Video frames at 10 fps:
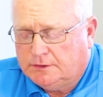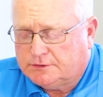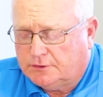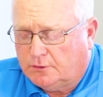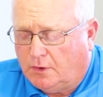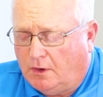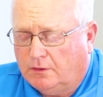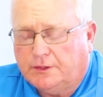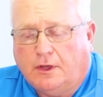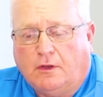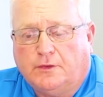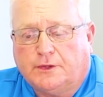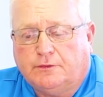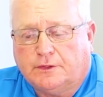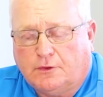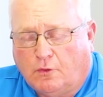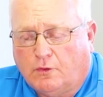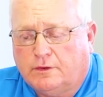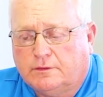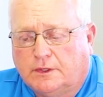So all in all, the
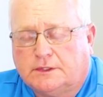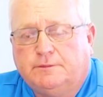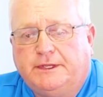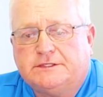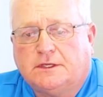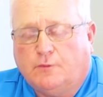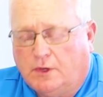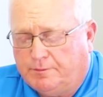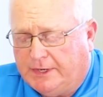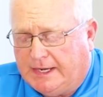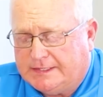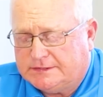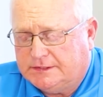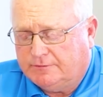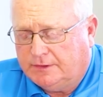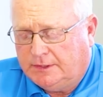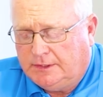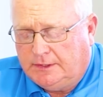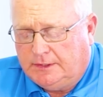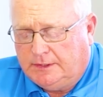corn looked to be somewhat positive.
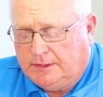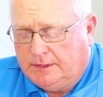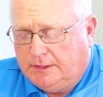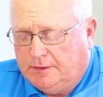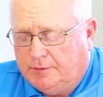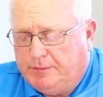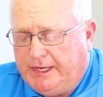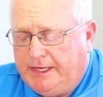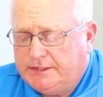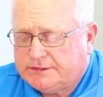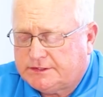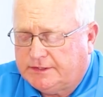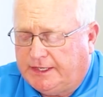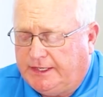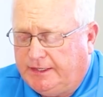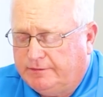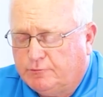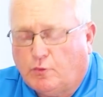Beans, they